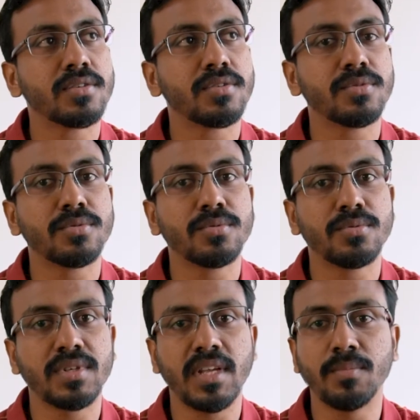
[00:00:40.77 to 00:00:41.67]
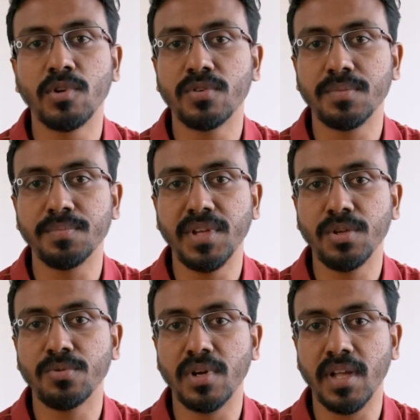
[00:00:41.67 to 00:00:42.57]
to debloat
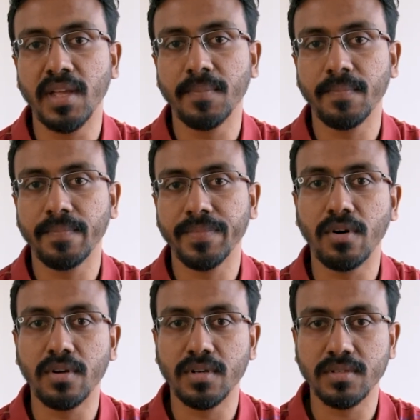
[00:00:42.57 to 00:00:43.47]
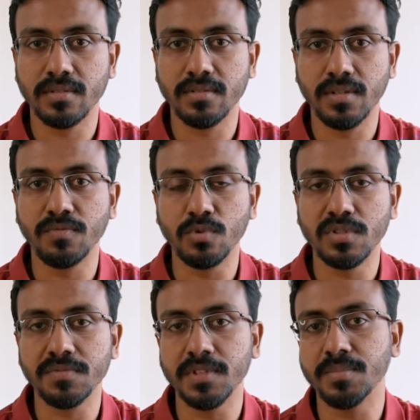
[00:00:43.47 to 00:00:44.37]
MIUI or the
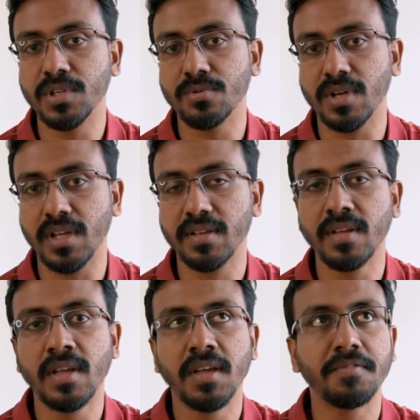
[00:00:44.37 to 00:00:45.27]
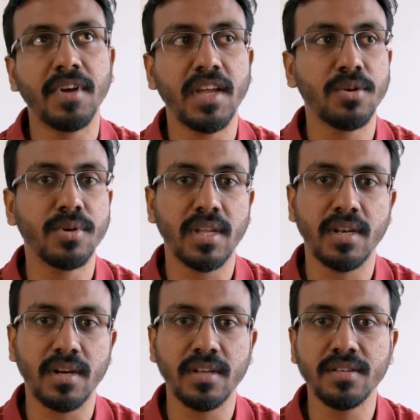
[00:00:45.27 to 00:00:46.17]
phones with MIUI, where you can
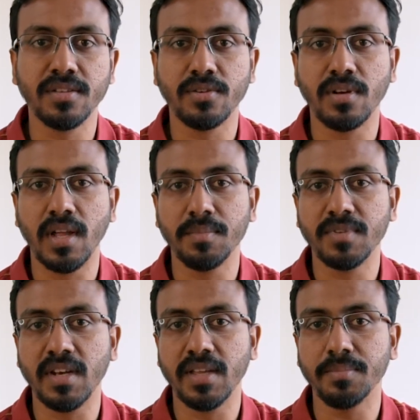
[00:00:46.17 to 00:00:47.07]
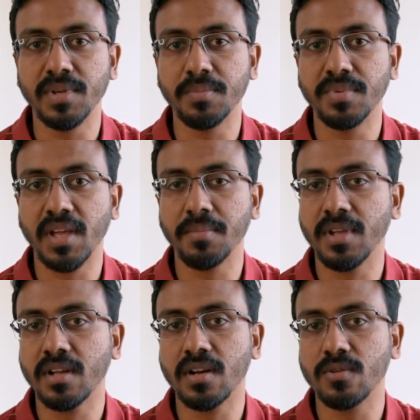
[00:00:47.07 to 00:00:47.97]
uninstall apps like MiPay,
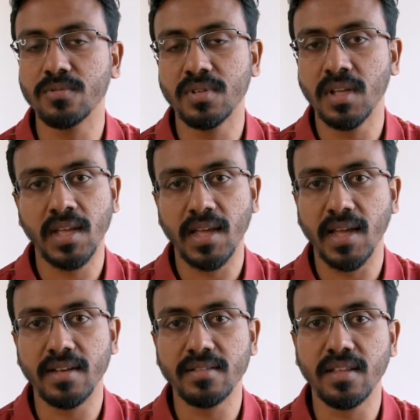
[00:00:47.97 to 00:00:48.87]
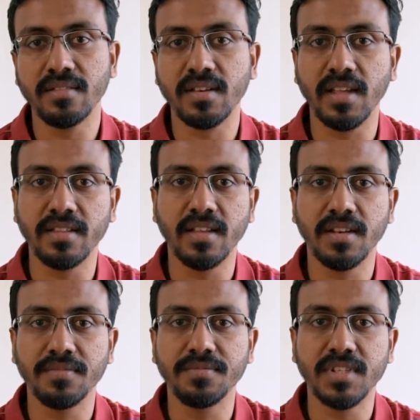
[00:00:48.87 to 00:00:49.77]
MiCloud and things like
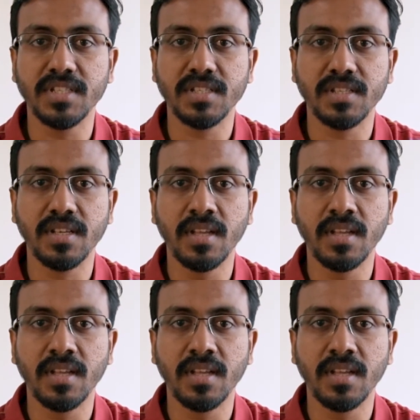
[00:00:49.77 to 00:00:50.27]
that, which